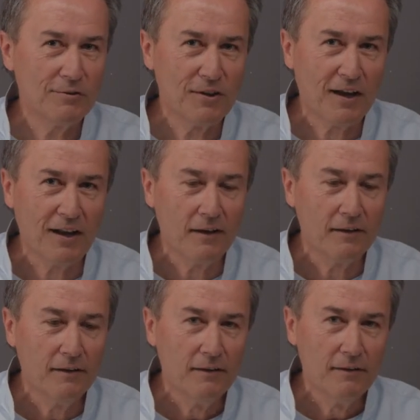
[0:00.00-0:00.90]
to the cloud,
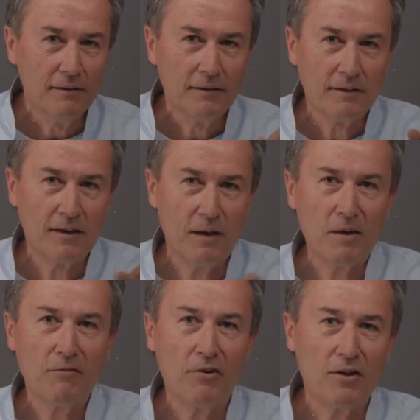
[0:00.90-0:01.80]

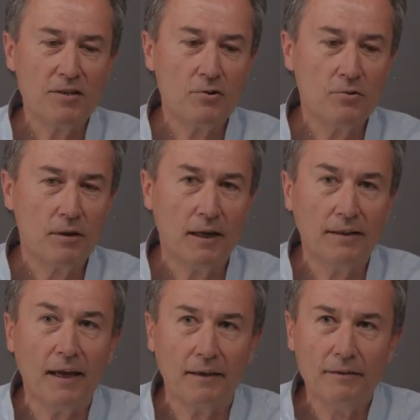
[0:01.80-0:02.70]
coming very soon. And
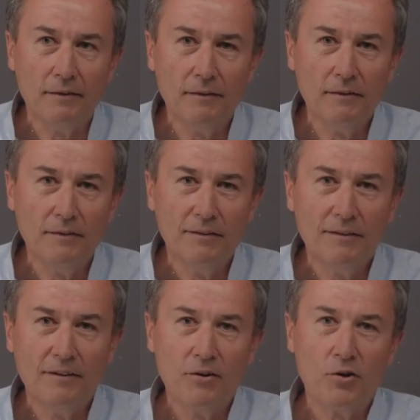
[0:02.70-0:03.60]
then
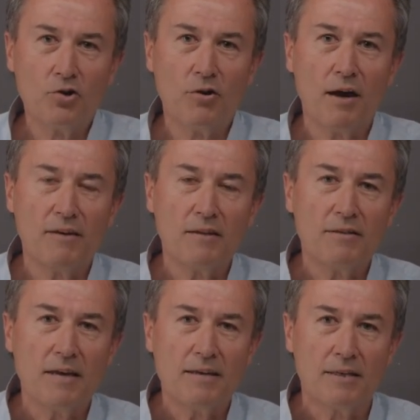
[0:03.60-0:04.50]
driving the
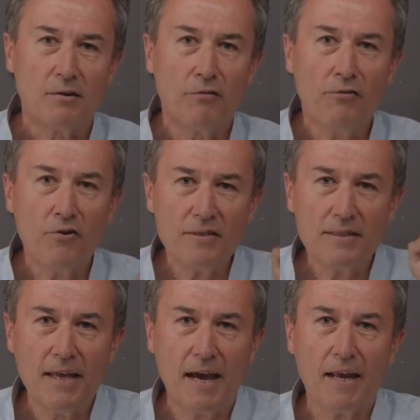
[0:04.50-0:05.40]
SASE, the
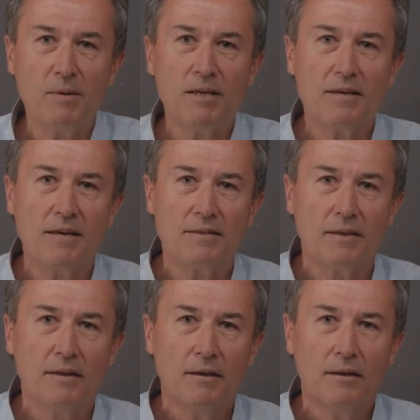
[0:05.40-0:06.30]
first dynamic
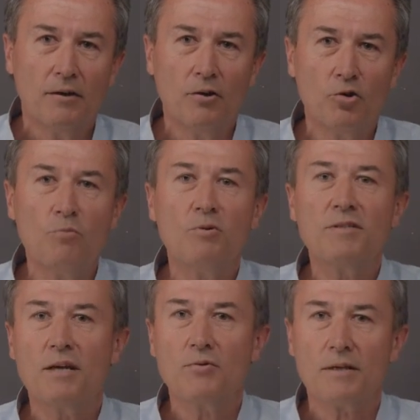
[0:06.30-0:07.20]
SASE,
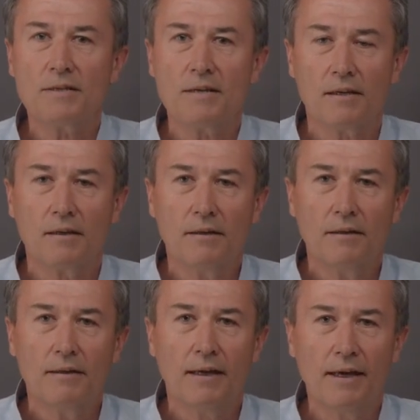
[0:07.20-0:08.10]
human-centric SASE.
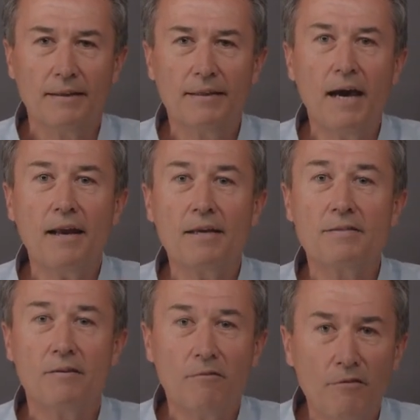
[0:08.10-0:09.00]
And that
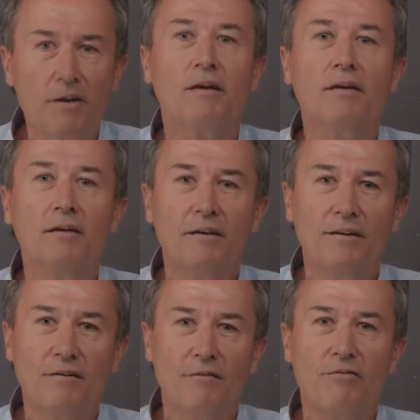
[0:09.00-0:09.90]
is very,
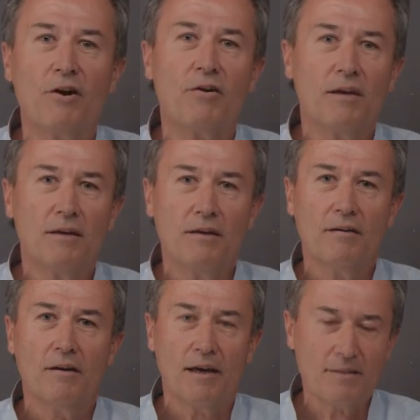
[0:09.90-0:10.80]
very
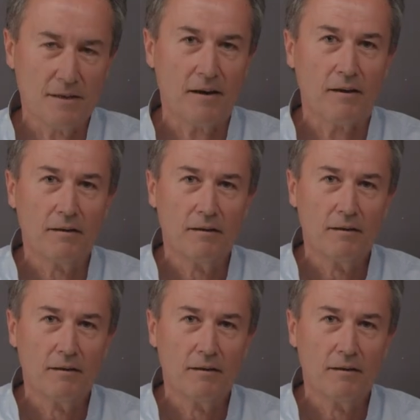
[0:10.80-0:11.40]
exciting.